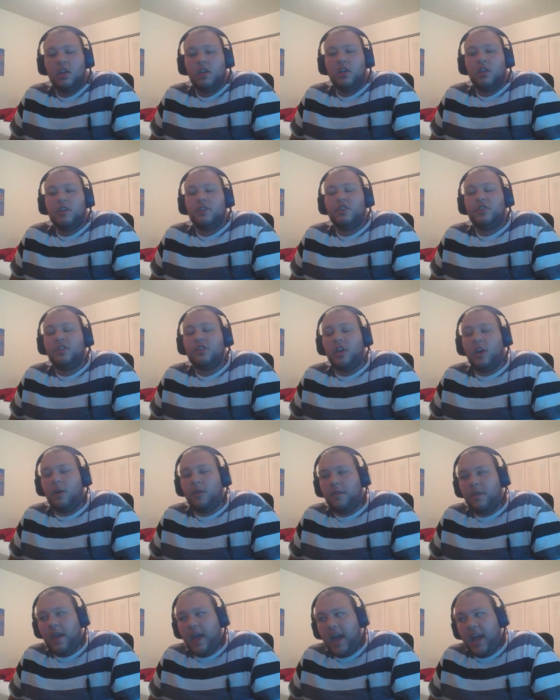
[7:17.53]

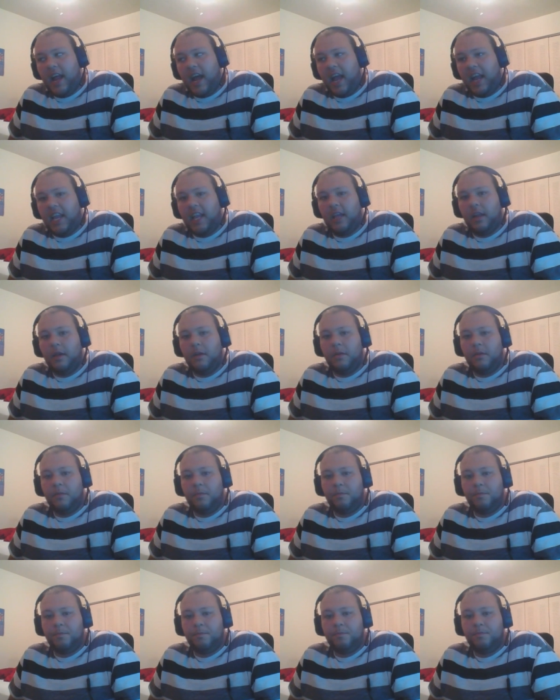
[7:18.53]
so that I can
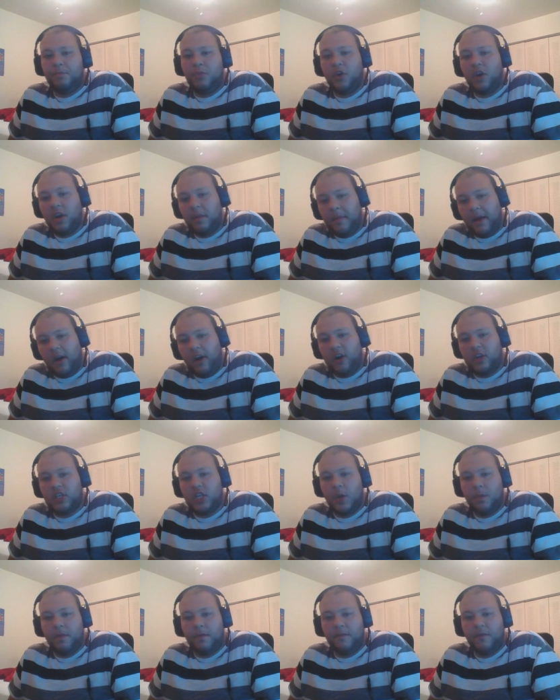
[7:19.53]
put them out
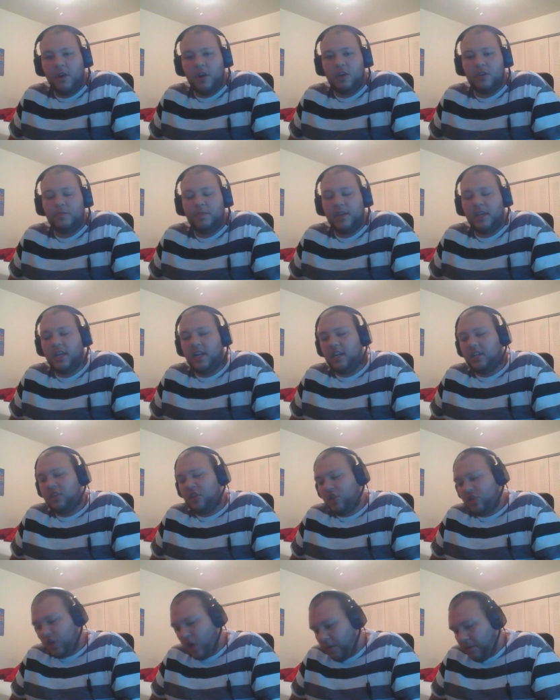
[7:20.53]
October 1st because
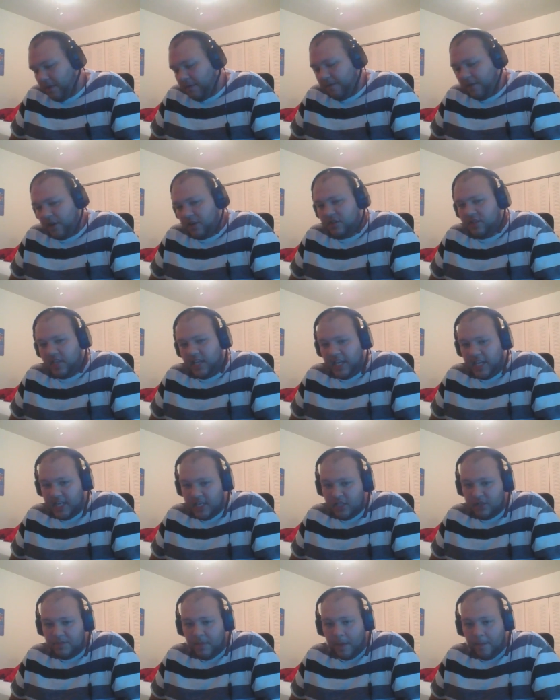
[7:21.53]
October 1st
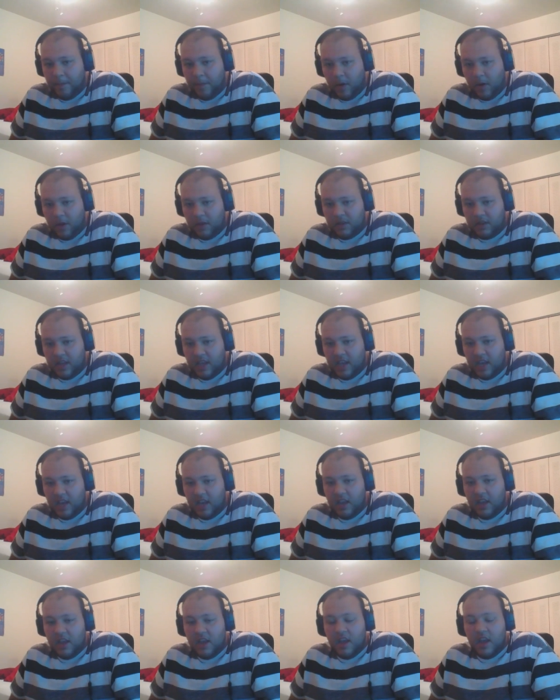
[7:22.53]
is my birthday
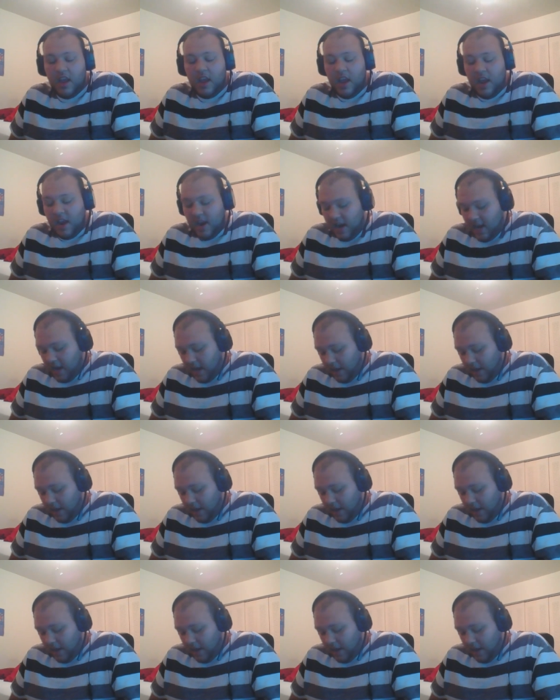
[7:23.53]
and I